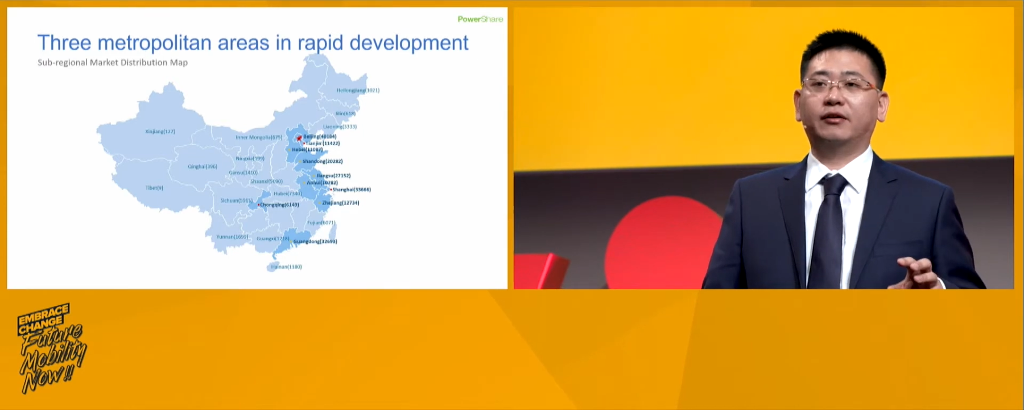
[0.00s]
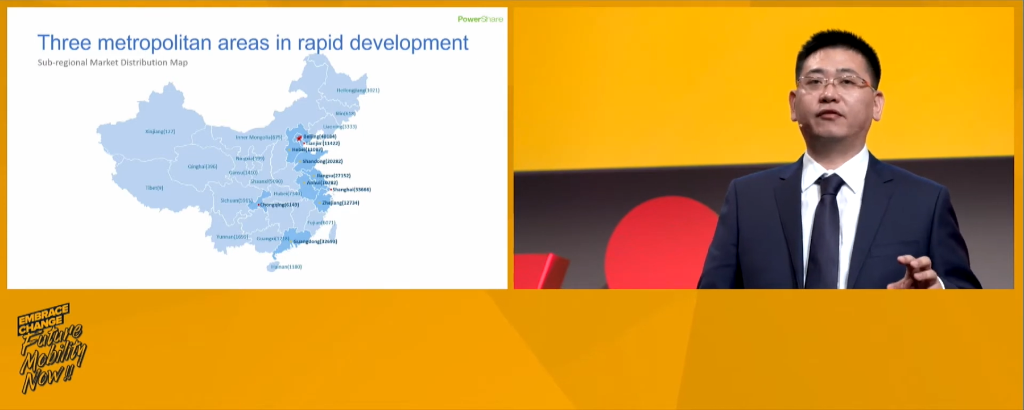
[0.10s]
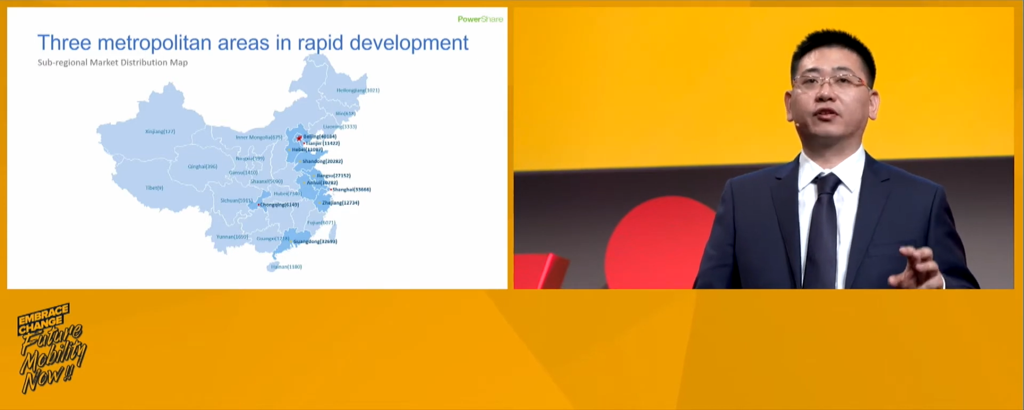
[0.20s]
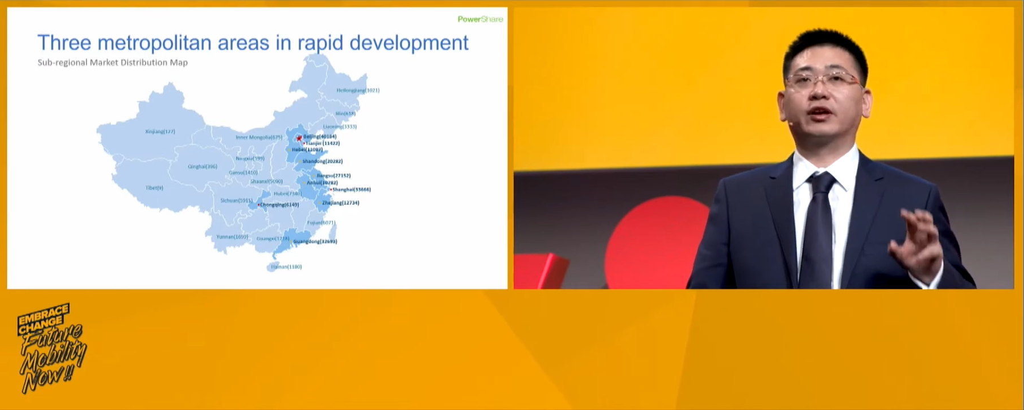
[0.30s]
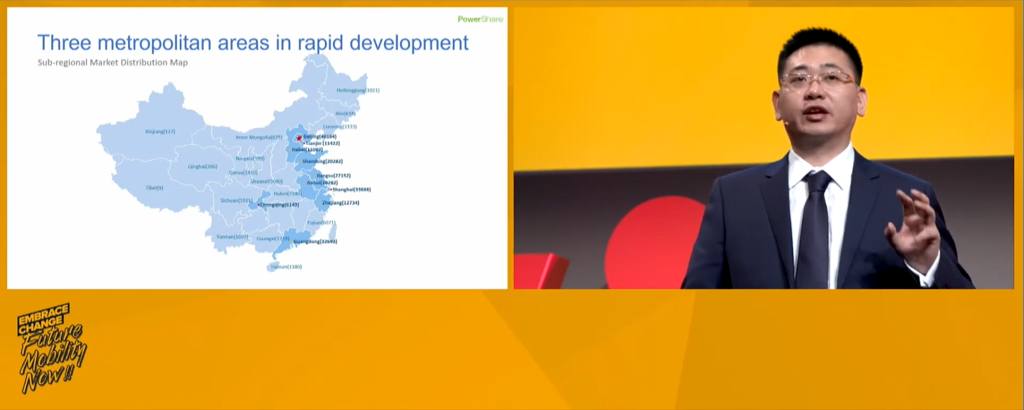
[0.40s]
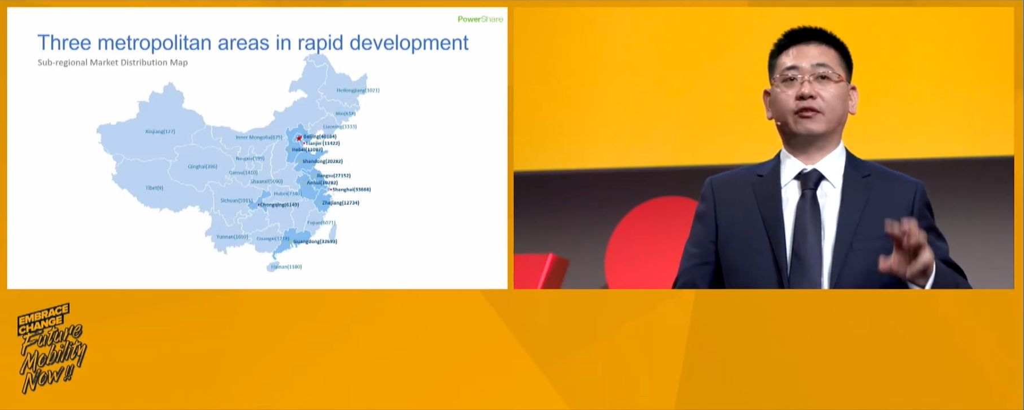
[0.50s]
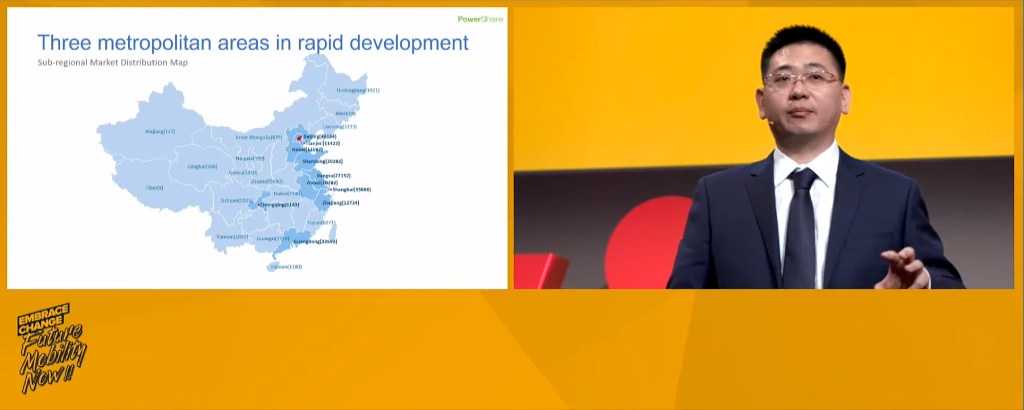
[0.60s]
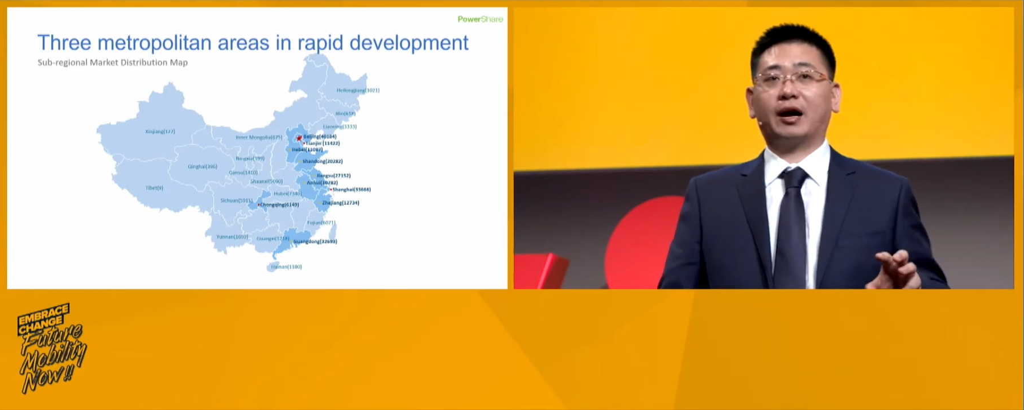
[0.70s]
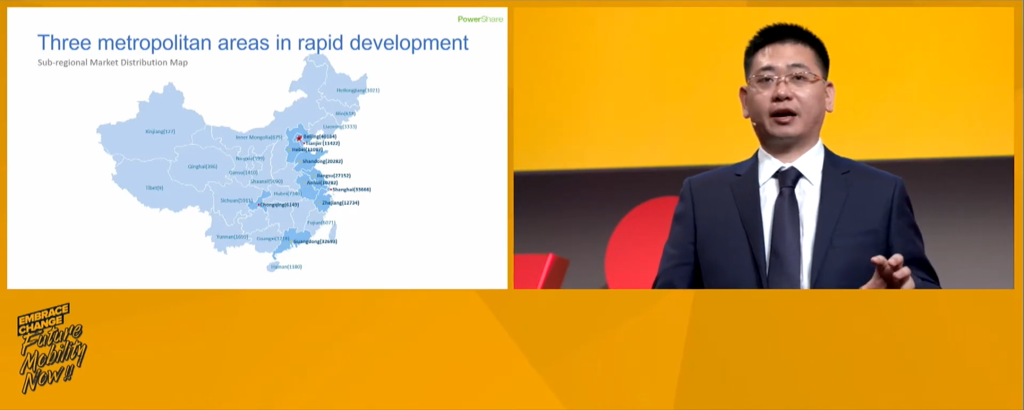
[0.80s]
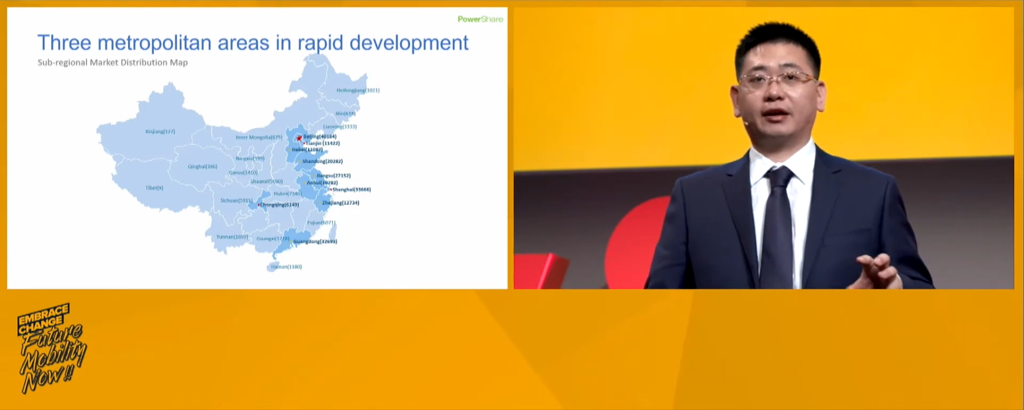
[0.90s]
for the EV
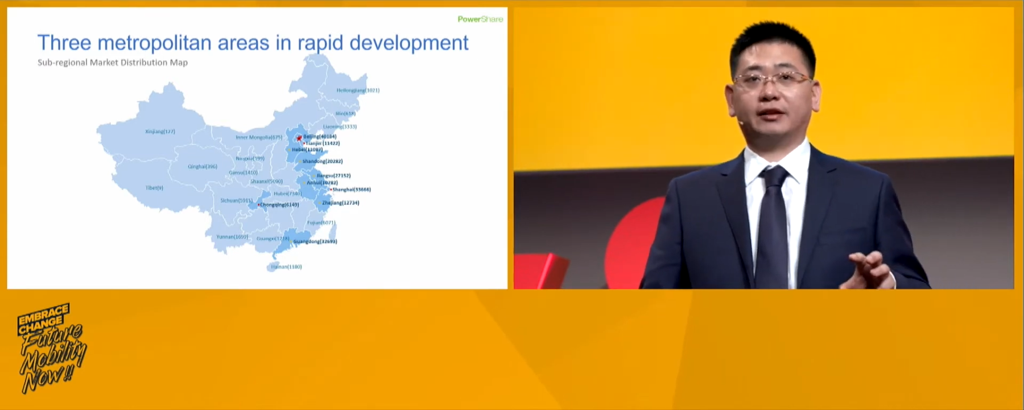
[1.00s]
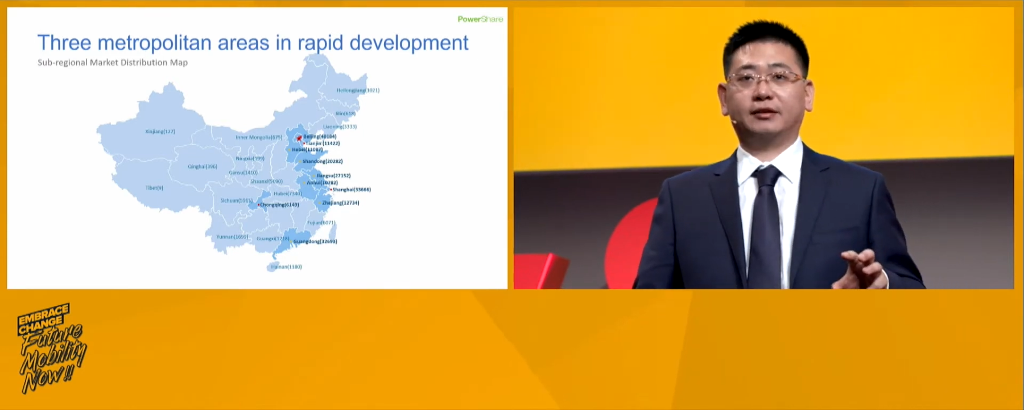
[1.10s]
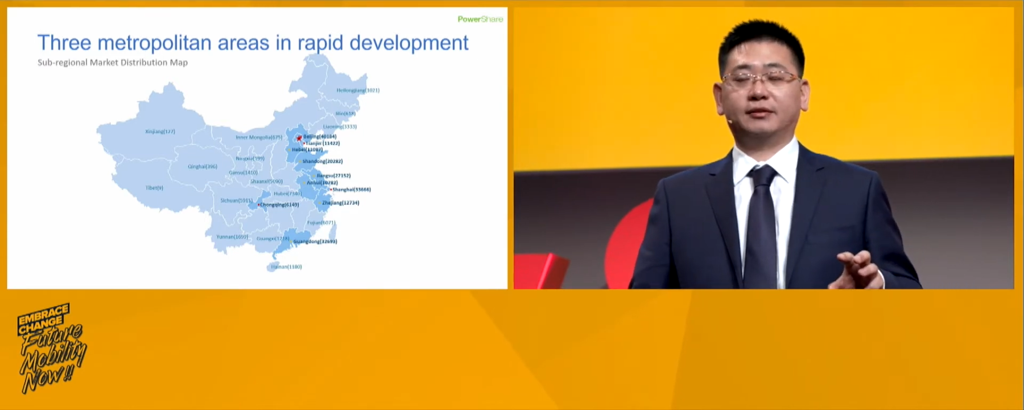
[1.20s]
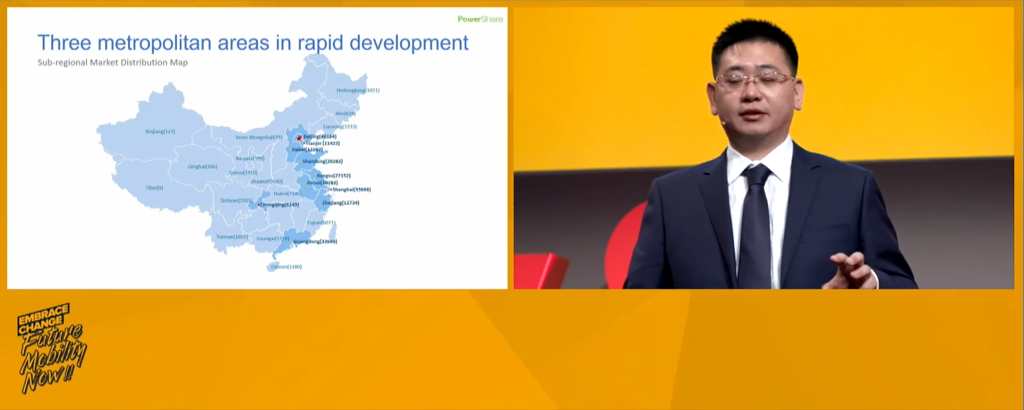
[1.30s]
market.